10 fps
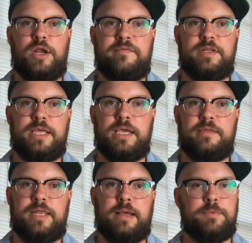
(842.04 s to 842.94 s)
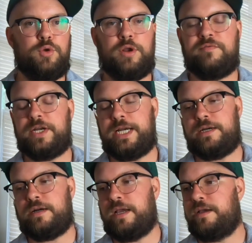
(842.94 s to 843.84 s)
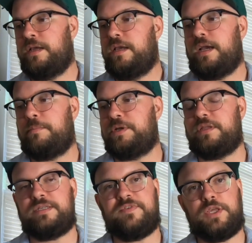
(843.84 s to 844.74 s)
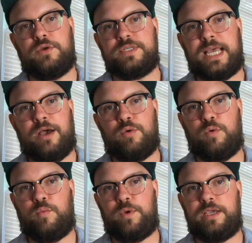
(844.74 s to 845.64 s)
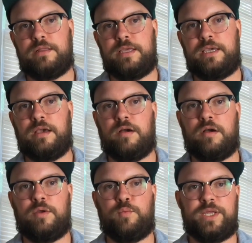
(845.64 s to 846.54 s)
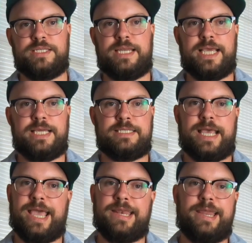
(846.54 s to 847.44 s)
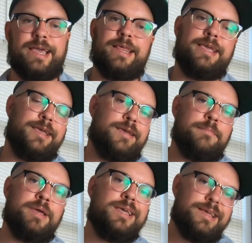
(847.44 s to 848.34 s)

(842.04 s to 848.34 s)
everything that I'm doing over here. I put these videos out weekly on Wednesdays at 9 a.m.